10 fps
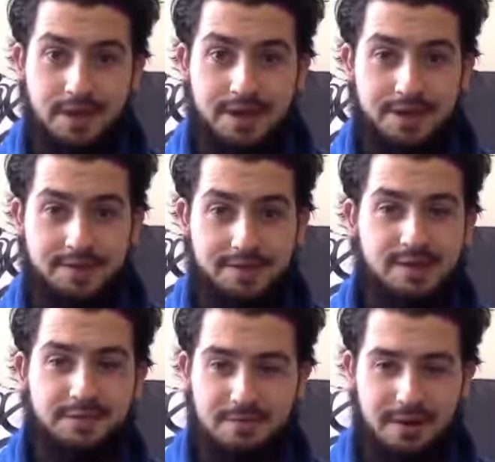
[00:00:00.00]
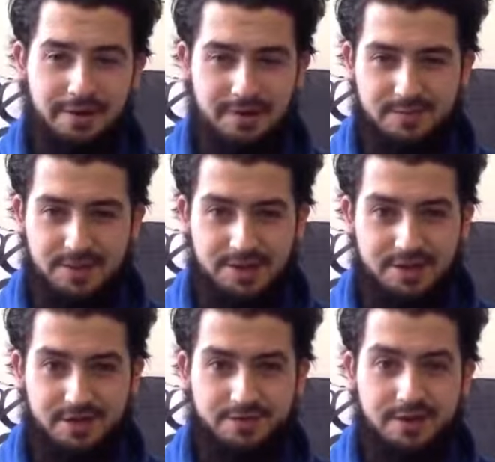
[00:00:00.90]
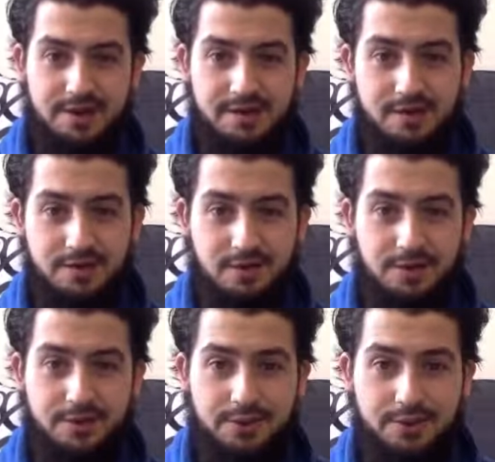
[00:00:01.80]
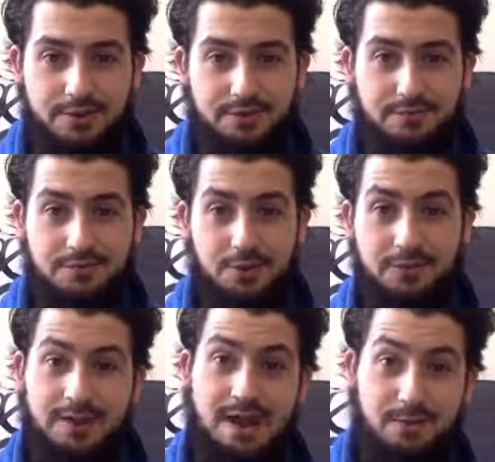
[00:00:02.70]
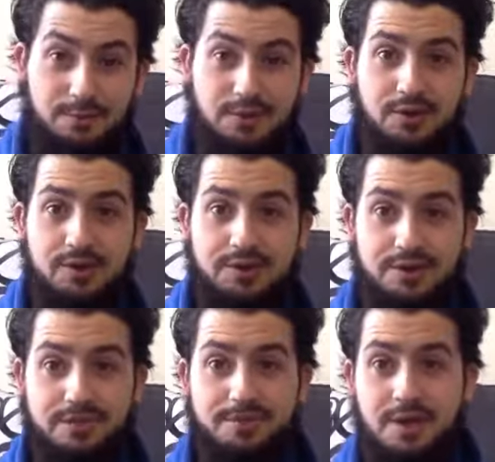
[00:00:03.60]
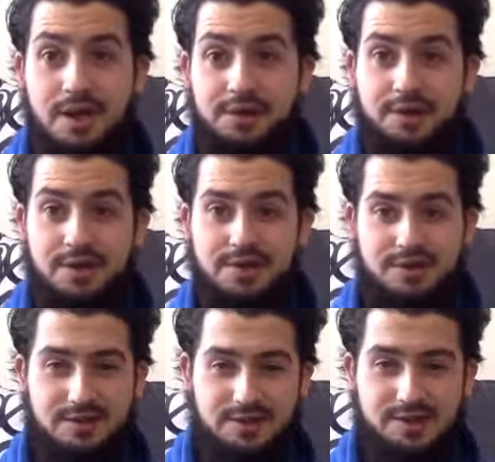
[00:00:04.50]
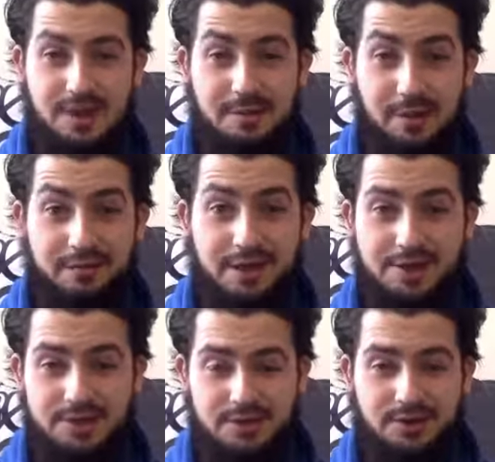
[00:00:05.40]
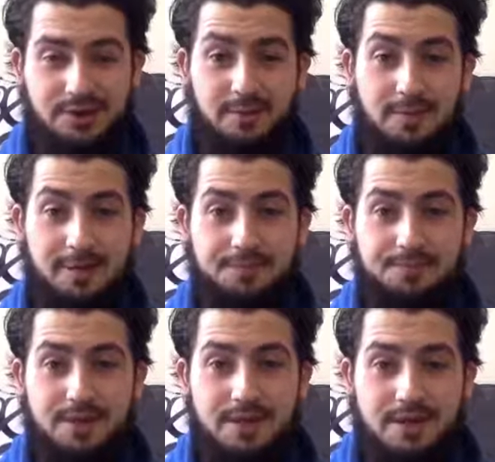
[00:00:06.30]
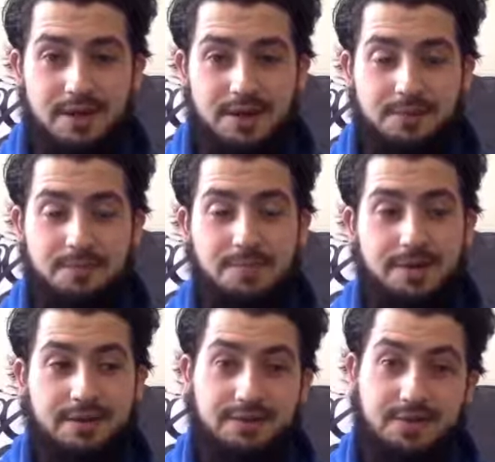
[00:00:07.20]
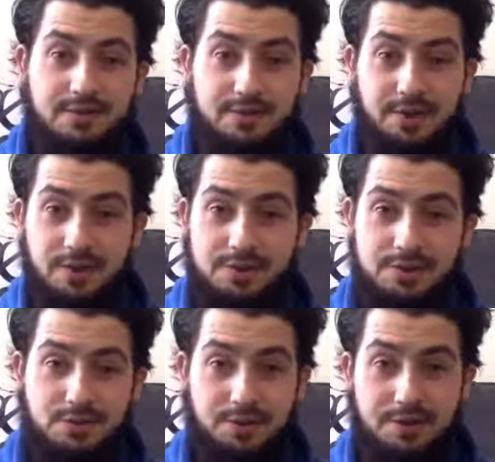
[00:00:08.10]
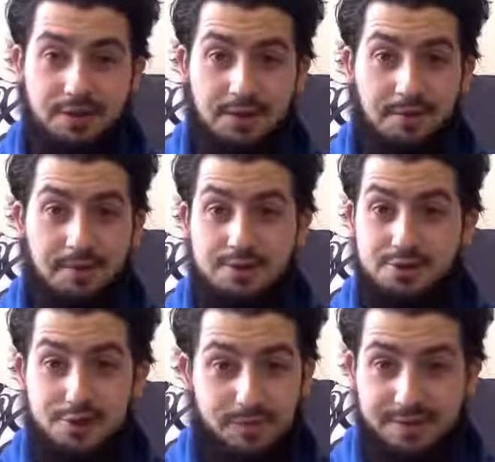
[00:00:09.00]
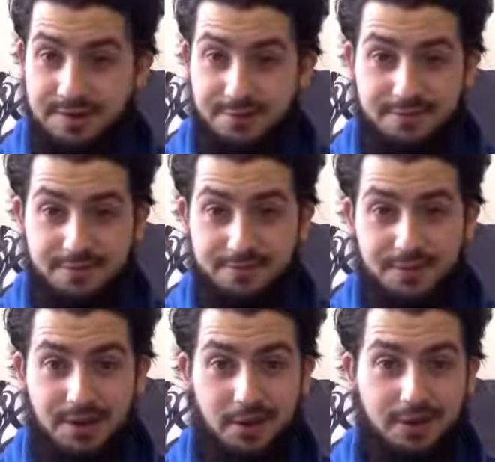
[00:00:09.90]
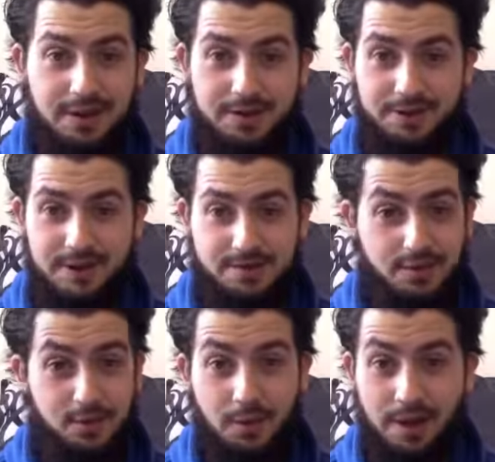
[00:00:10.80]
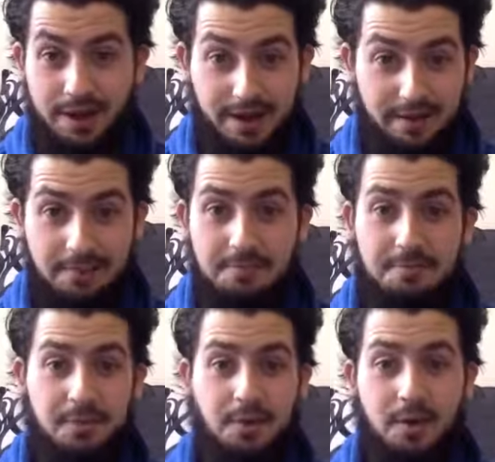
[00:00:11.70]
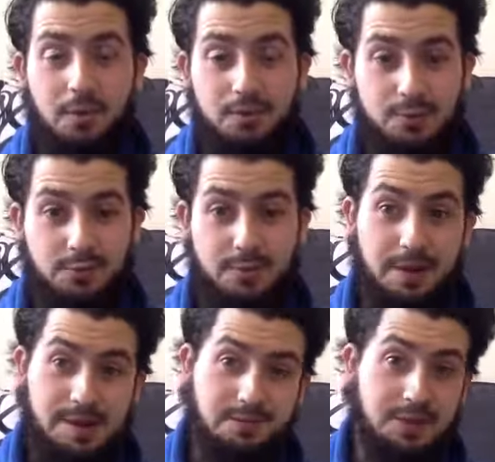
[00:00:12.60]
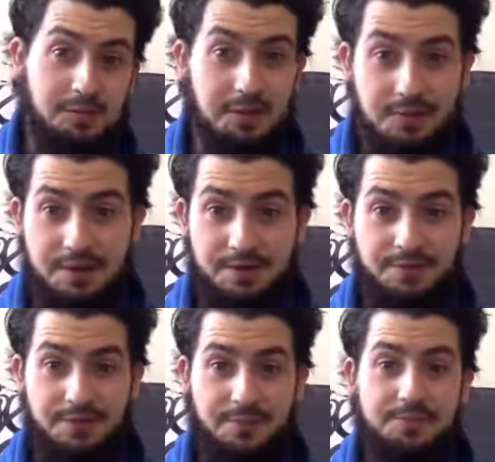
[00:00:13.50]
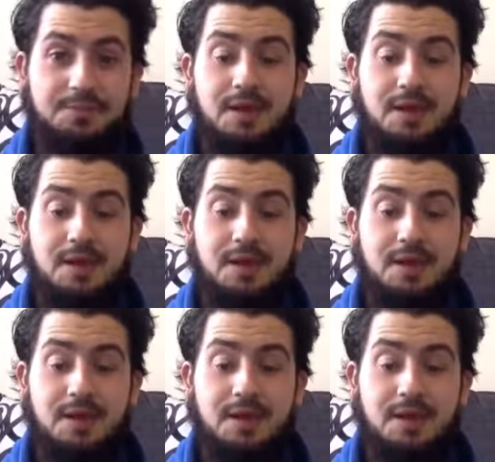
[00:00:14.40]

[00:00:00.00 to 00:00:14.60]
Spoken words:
And since I've been married, especially, I've realised that there are a lot of things I've sort of encountered and things that I'd just like to share my reflections on a little bit. But in this first video, I just wanted to introduce myself a little bit, let you guys know who I am, what sort of perspective I'm going to be speaking from,